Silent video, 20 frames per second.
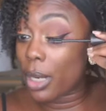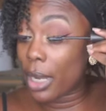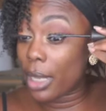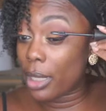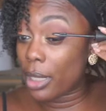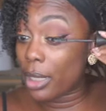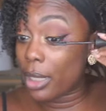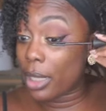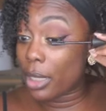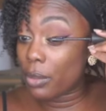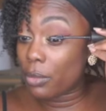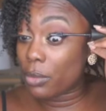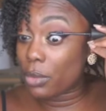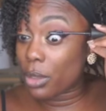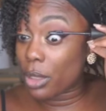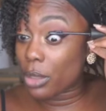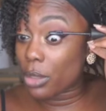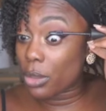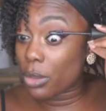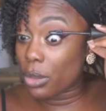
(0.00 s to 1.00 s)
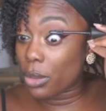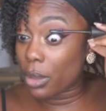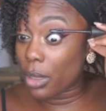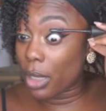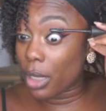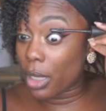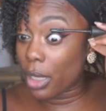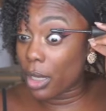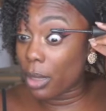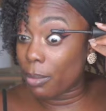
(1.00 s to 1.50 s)
I love drugstore
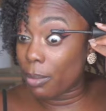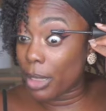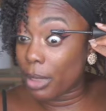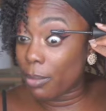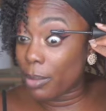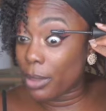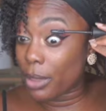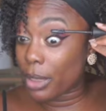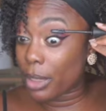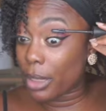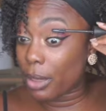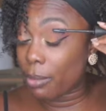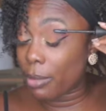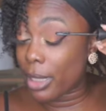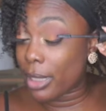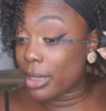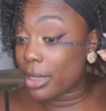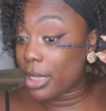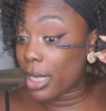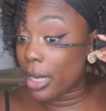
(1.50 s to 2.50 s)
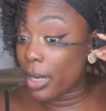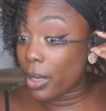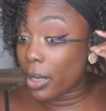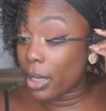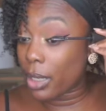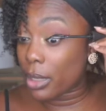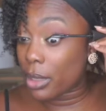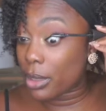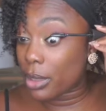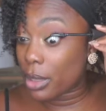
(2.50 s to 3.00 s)
uh, Maybelline
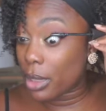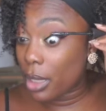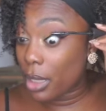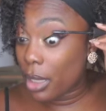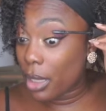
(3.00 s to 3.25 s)
mascaras.